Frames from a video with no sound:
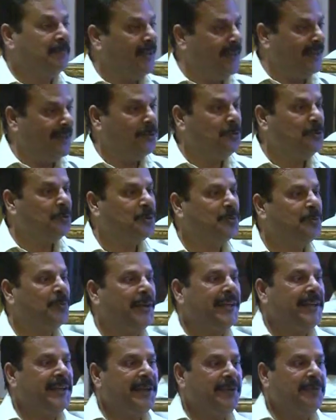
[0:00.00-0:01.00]
Hello, good
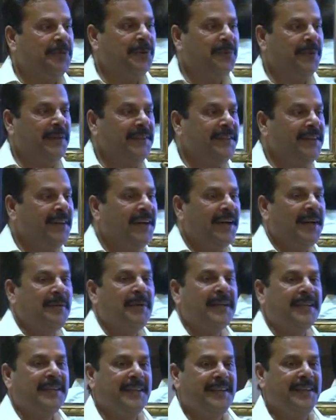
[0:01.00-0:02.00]
morning everyone. I am
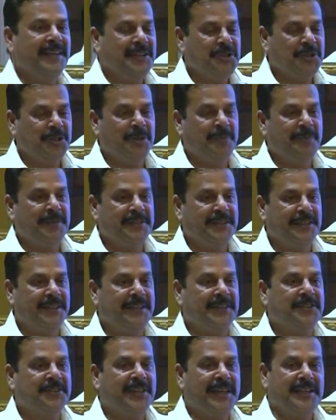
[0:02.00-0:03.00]
Akhilesh
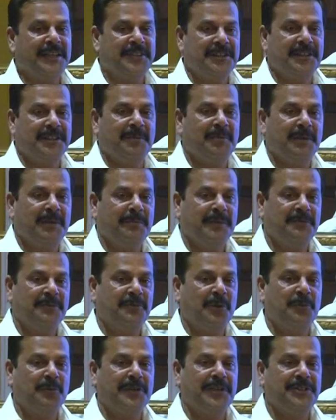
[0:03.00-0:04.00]
representing Sarathi Development
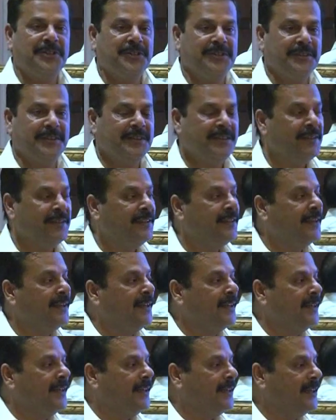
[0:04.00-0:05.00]
Foundation.
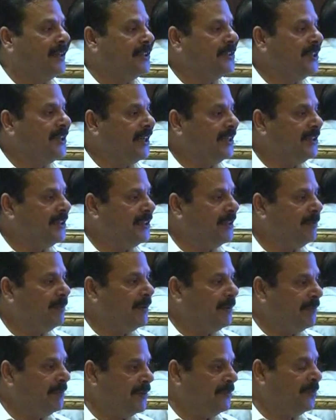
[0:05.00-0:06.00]
Sarathi
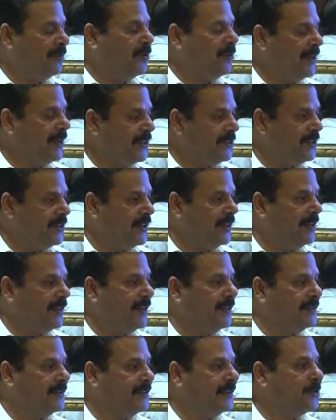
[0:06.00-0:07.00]
Development Foundation
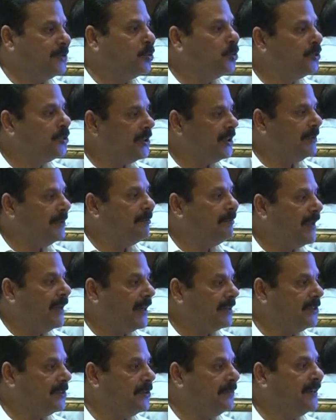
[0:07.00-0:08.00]
is a social
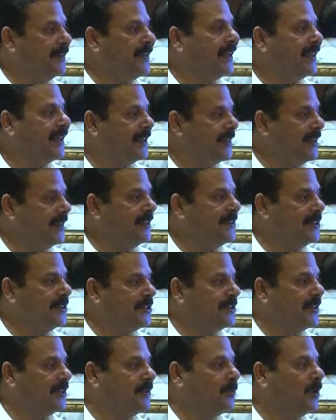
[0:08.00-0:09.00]
impact driven
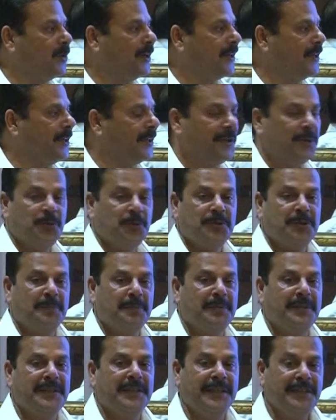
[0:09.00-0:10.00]
organization working in Uttar
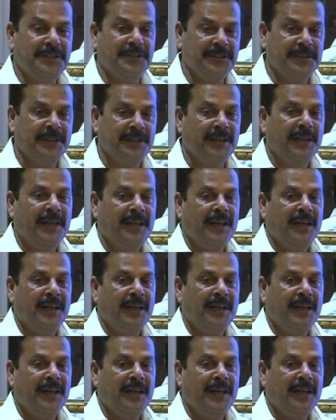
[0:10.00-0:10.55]
Pradesh,